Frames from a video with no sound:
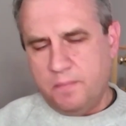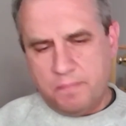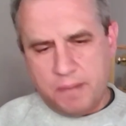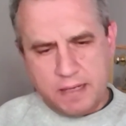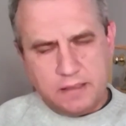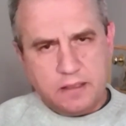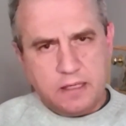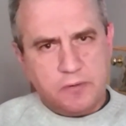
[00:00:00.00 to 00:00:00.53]

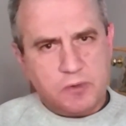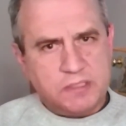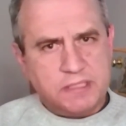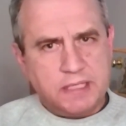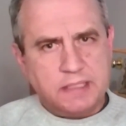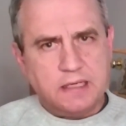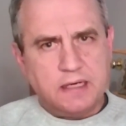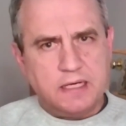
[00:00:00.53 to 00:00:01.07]
But he was
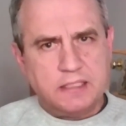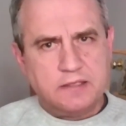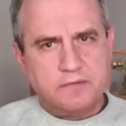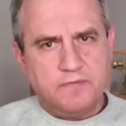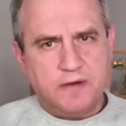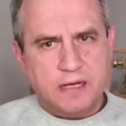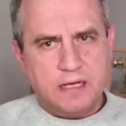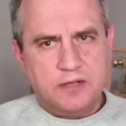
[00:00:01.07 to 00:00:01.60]
nonetheless
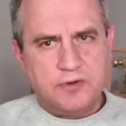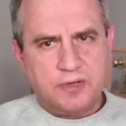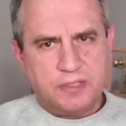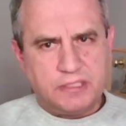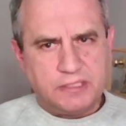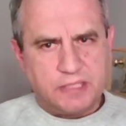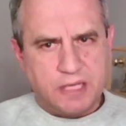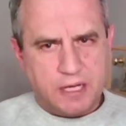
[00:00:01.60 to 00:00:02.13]
severely
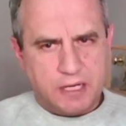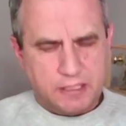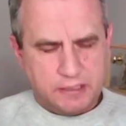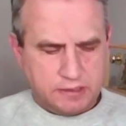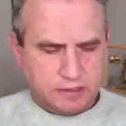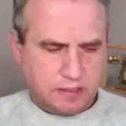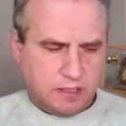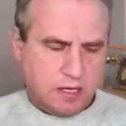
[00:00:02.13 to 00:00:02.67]

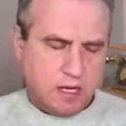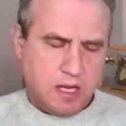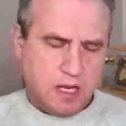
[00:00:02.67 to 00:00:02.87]
criticized